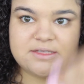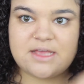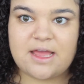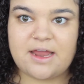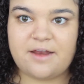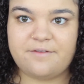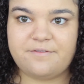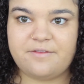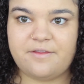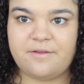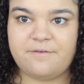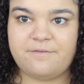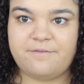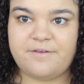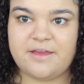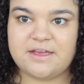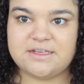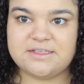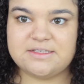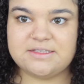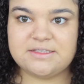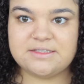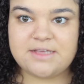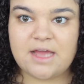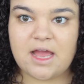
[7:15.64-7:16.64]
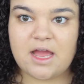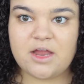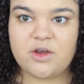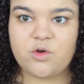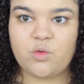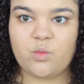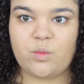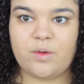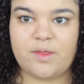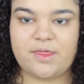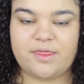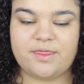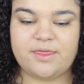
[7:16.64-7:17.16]
side of the face done
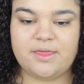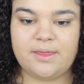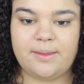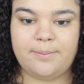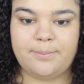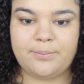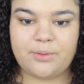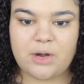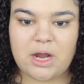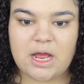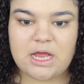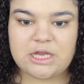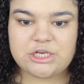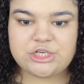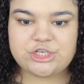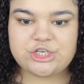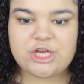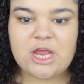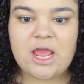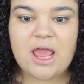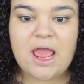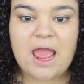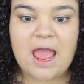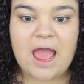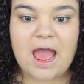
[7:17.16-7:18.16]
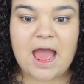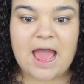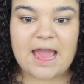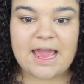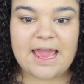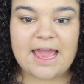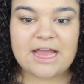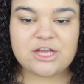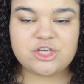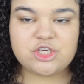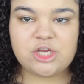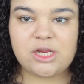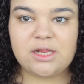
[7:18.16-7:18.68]
with the brush. I
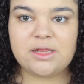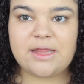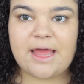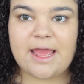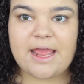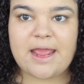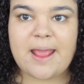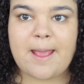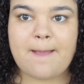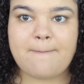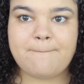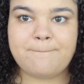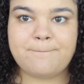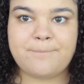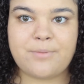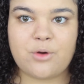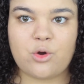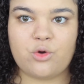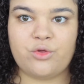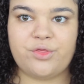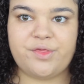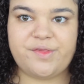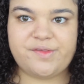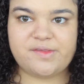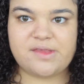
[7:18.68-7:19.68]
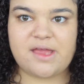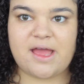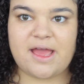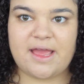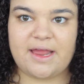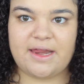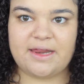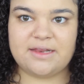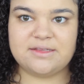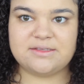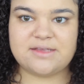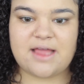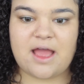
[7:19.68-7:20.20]
actually like both
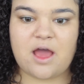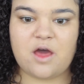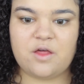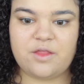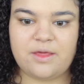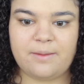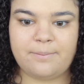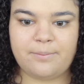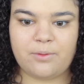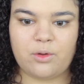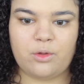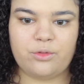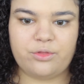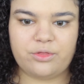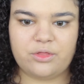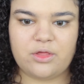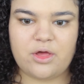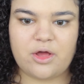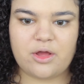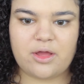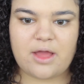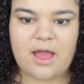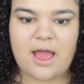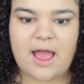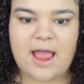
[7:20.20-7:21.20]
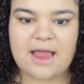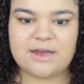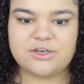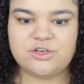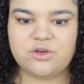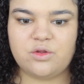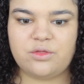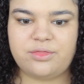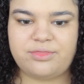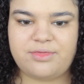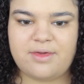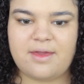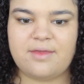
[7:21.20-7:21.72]
sides, how they both look. I
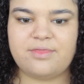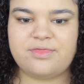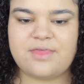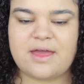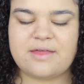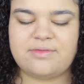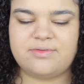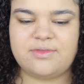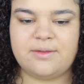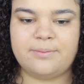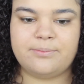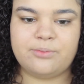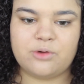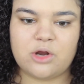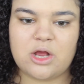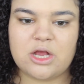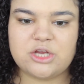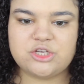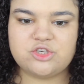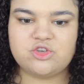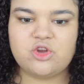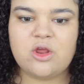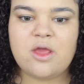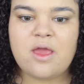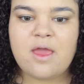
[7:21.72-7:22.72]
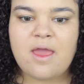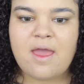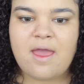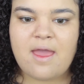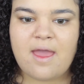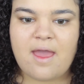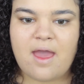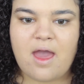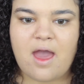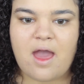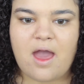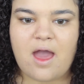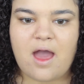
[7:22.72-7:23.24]
do think that the brush
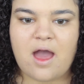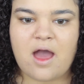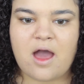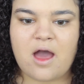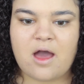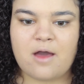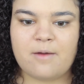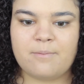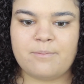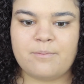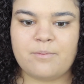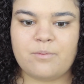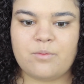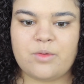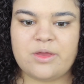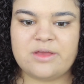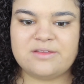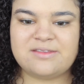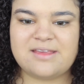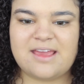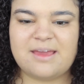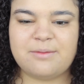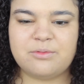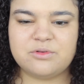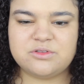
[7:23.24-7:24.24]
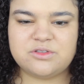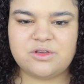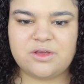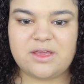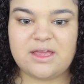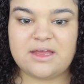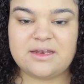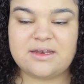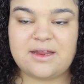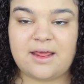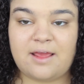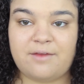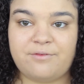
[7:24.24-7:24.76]
is able to
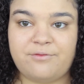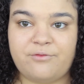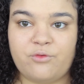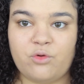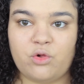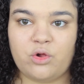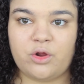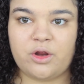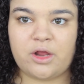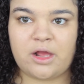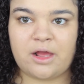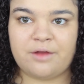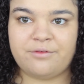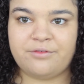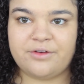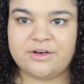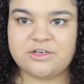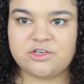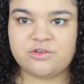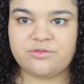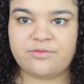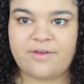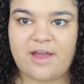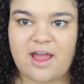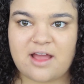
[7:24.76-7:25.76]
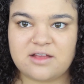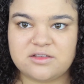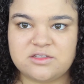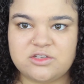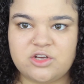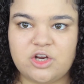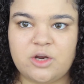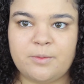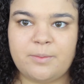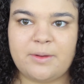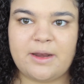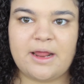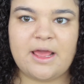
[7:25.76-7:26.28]
get a fuller coverage
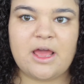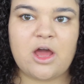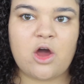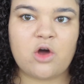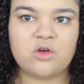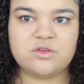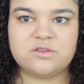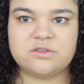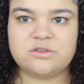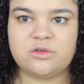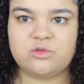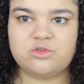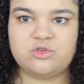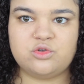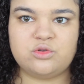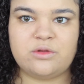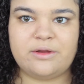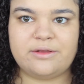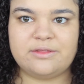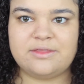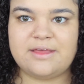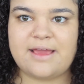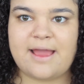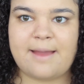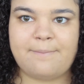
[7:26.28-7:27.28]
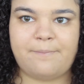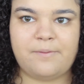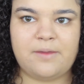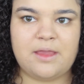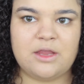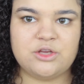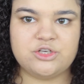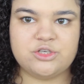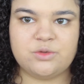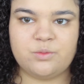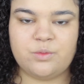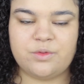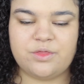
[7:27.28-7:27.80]
faster, but I also do like the
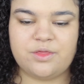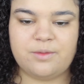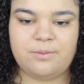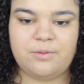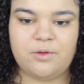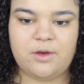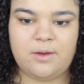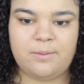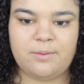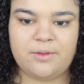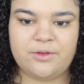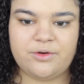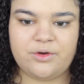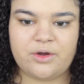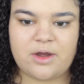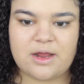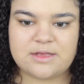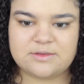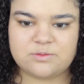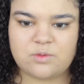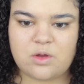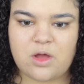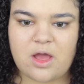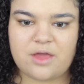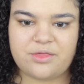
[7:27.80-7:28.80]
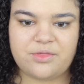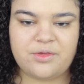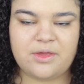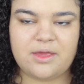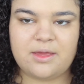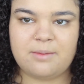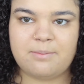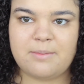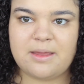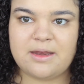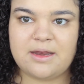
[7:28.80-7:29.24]
application with the Beauty Blender as well. I think